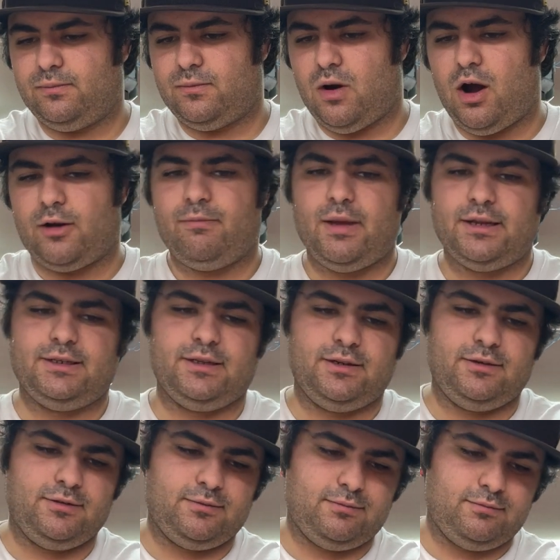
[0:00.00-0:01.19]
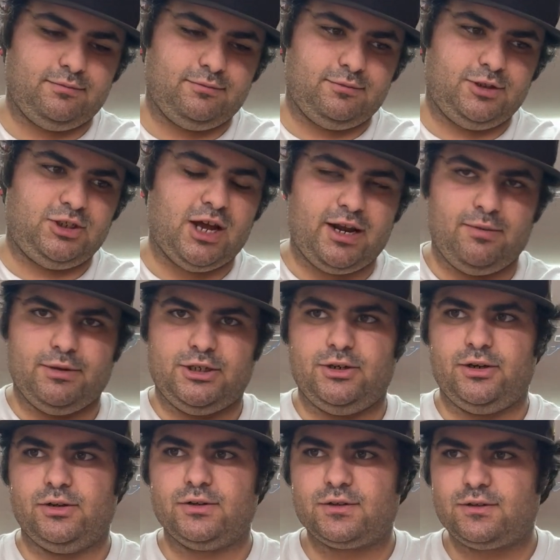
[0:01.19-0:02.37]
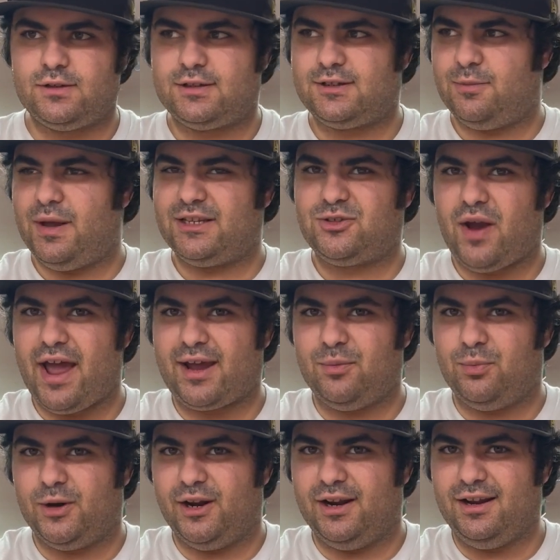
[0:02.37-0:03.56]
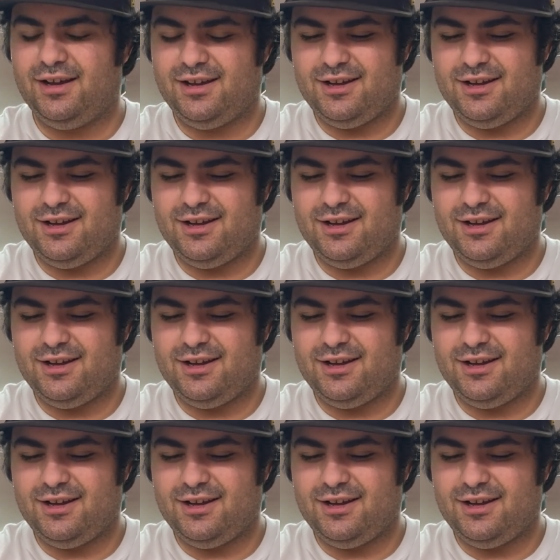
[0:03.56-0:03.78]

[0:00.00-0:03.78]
augmented study materials. That's the best way I can put it.